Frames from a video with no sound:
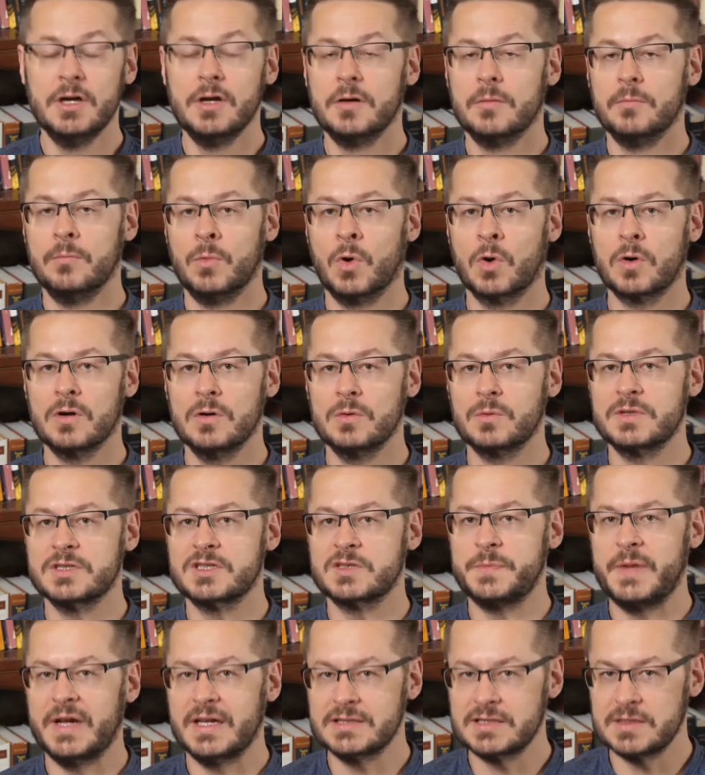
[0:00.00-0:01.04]
Moral
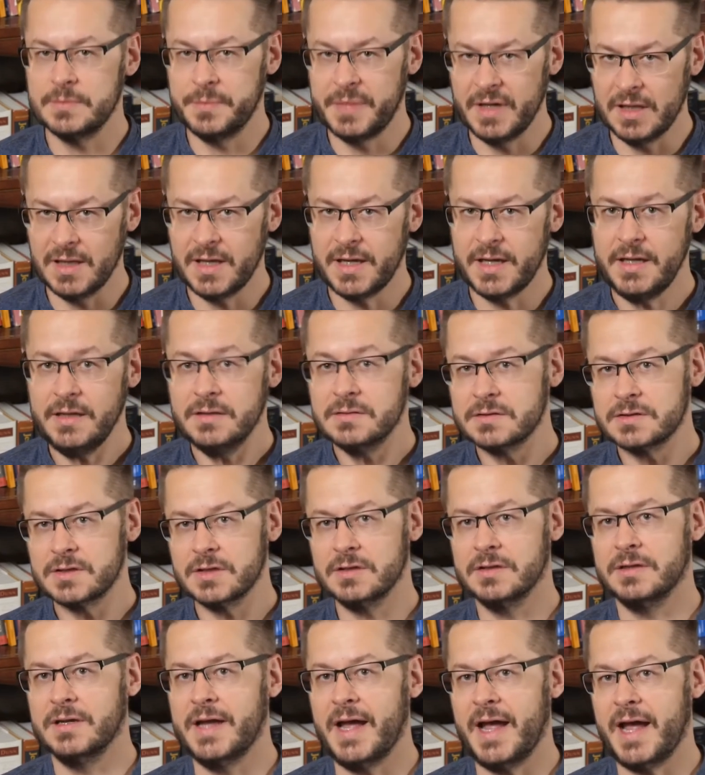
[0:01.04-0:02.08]
responsibility,
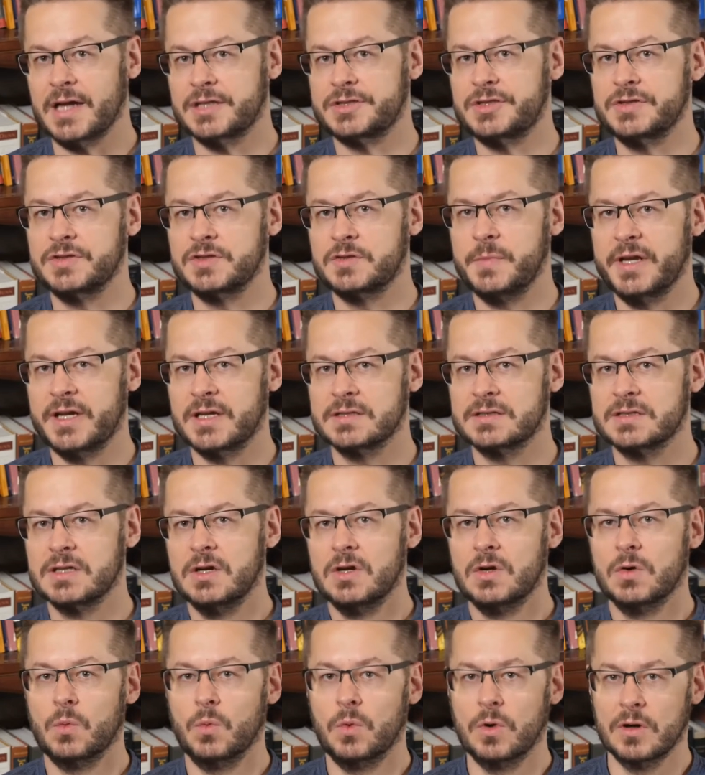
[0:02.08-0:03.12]
certain actions make us
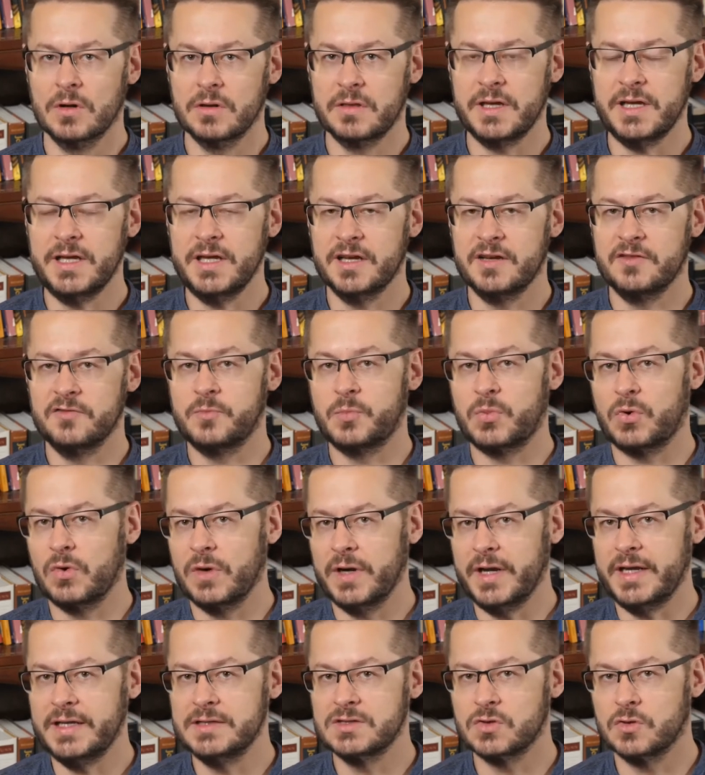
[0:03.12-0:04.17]
worthy of
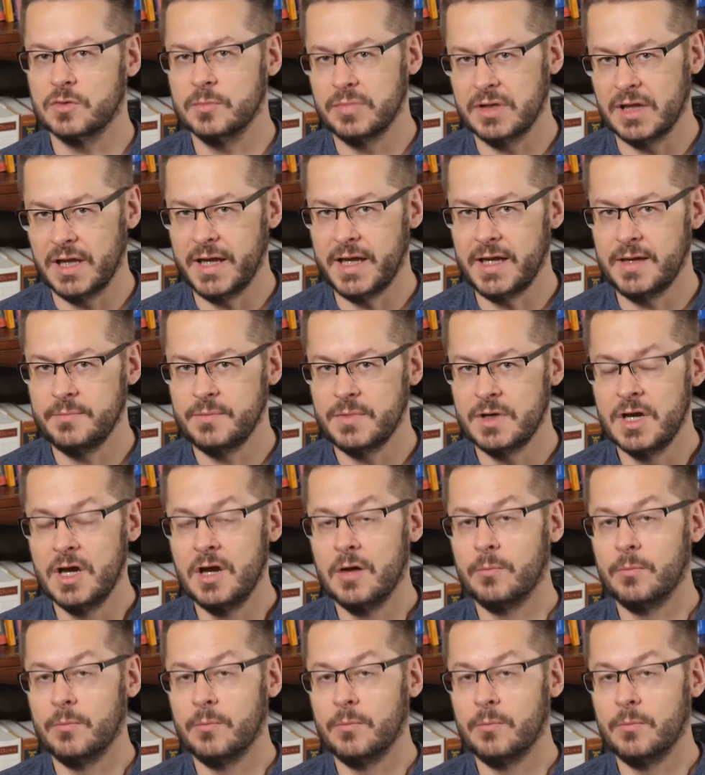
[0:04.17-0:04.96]
praise or blame.